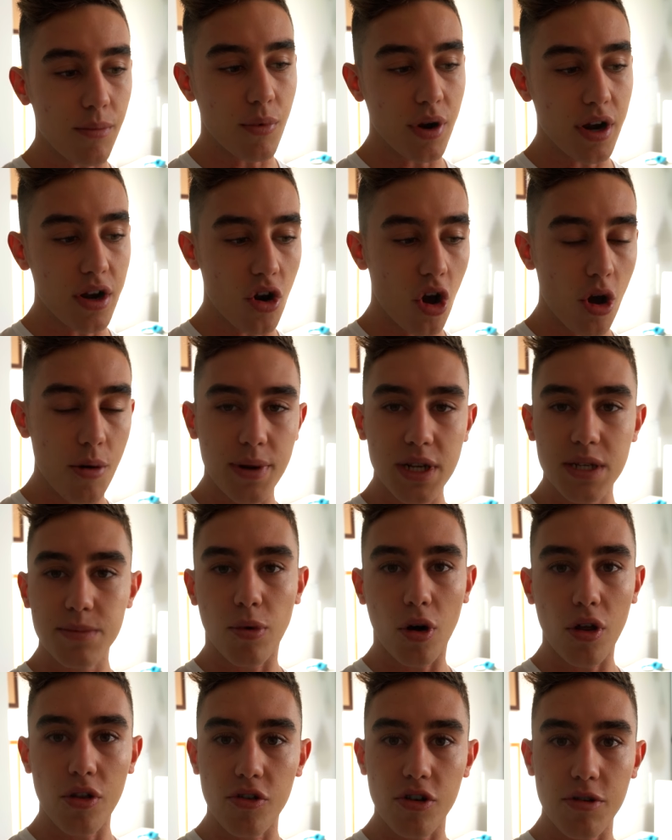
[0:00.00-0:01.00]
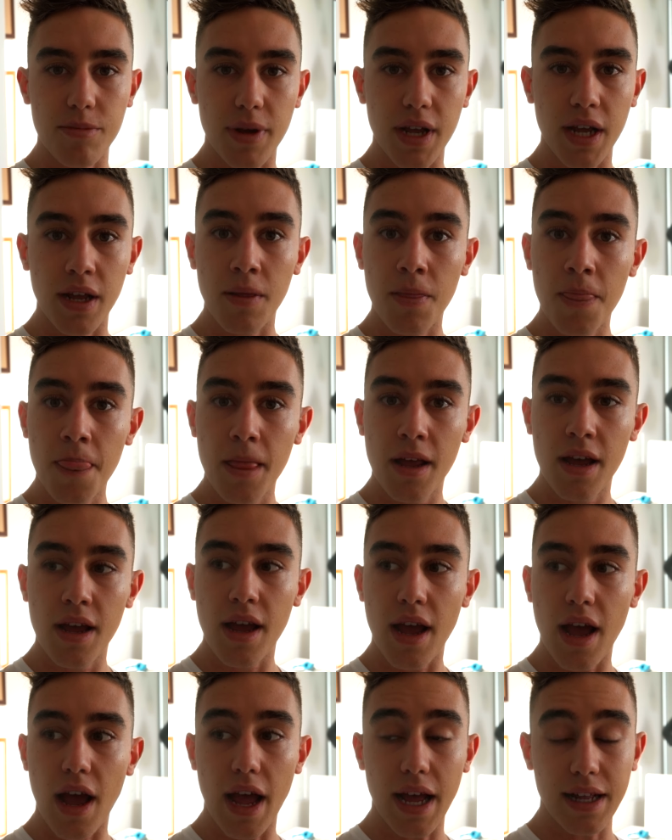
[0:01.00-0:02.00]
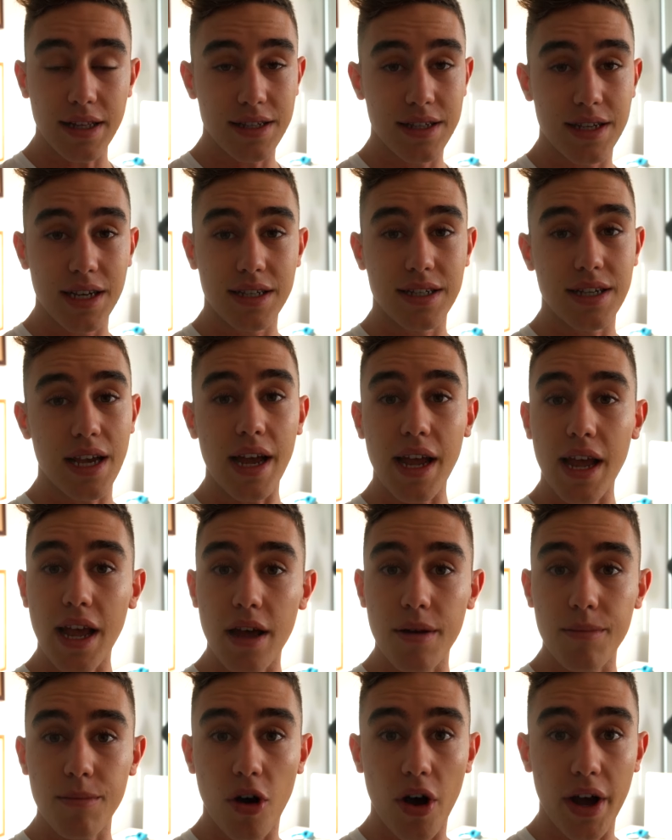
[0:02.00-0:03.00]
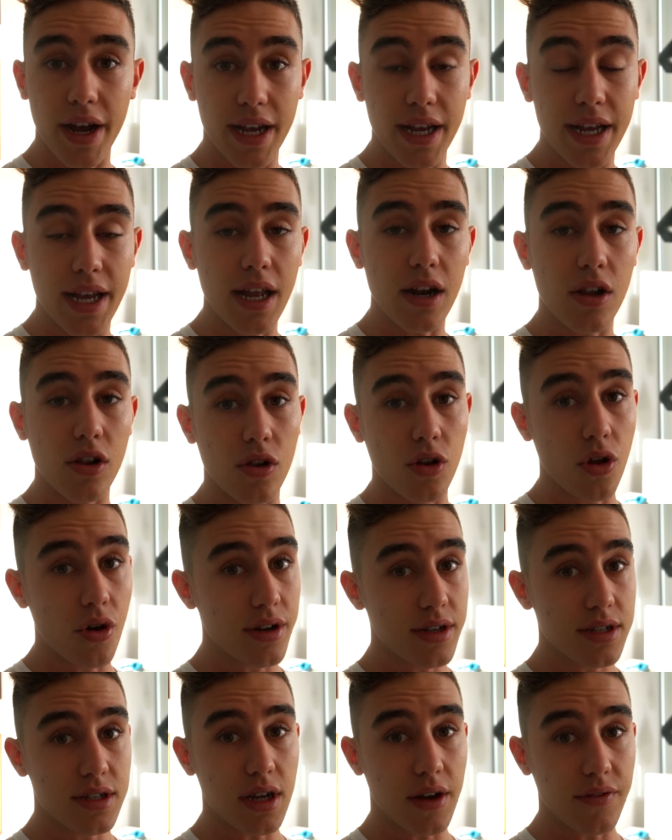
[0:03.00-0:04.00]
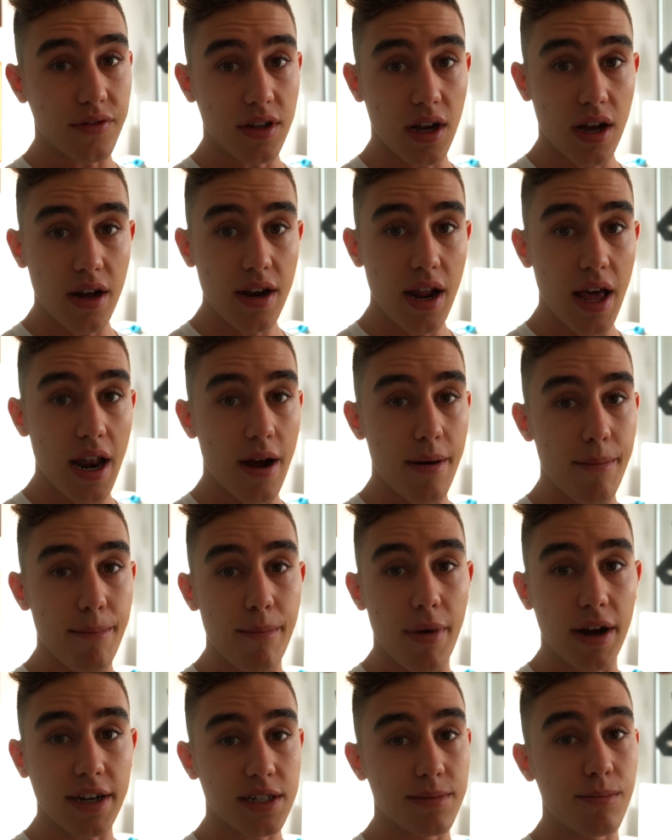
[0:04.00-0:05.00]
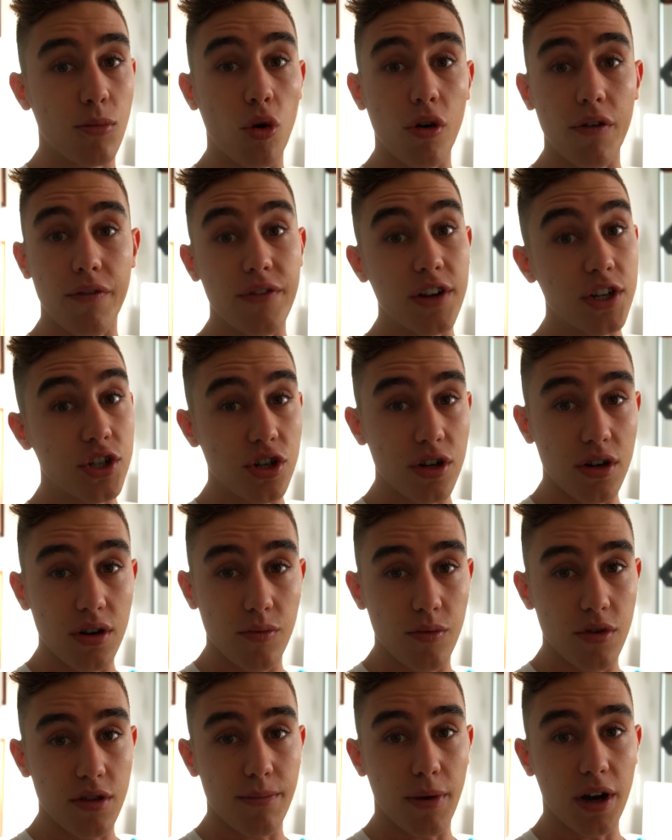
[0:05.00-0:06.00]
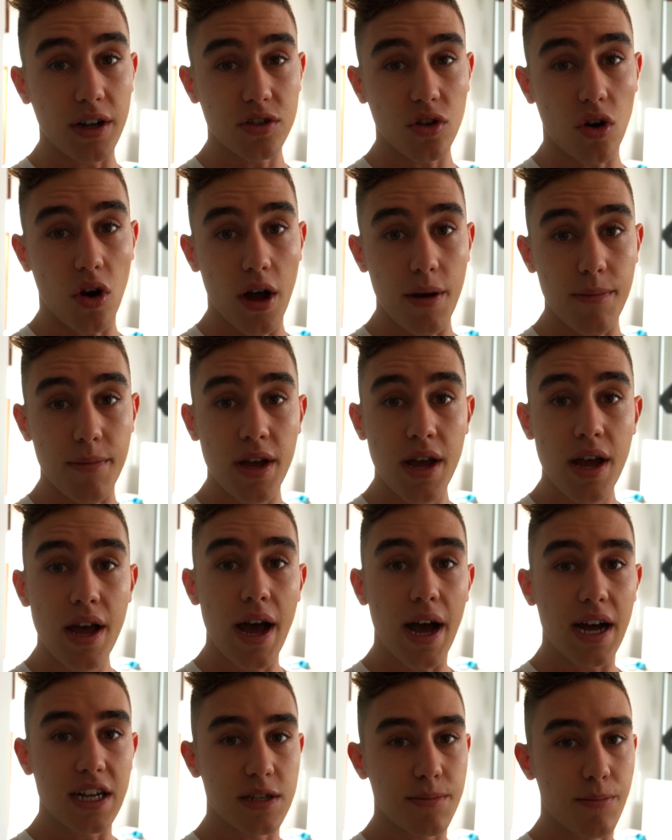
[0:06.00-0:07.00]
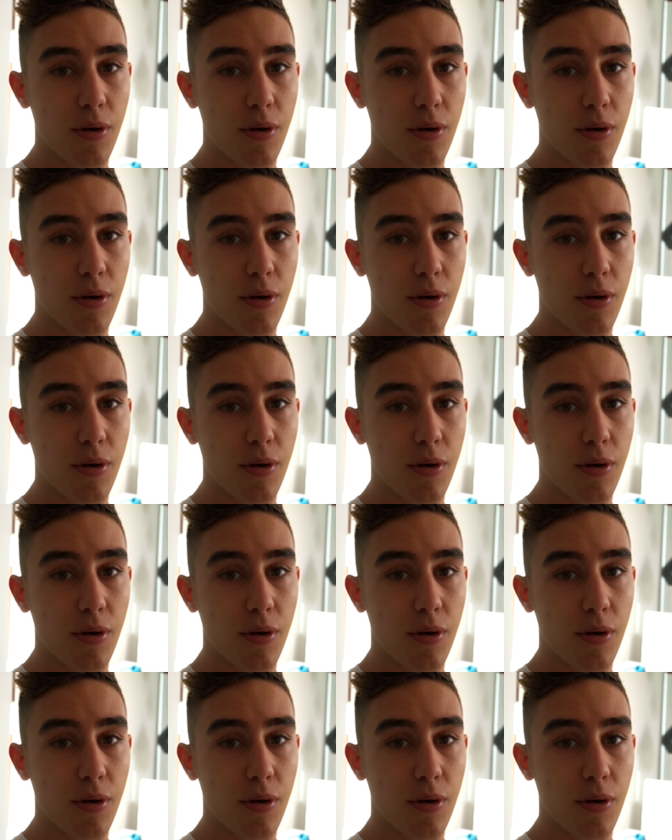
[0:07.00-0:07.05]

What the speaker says: when nobody's bothering me. At 6 a.m., I can get a lot of stuff done and I'm much more efficient with my time. As